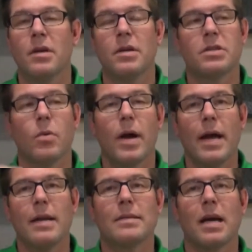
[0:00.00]
So
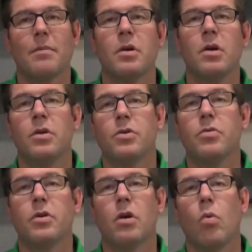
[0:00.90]
ahead of time,
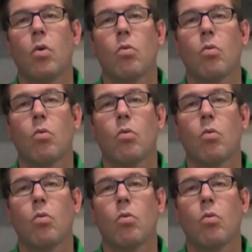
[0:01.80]
you can go, well,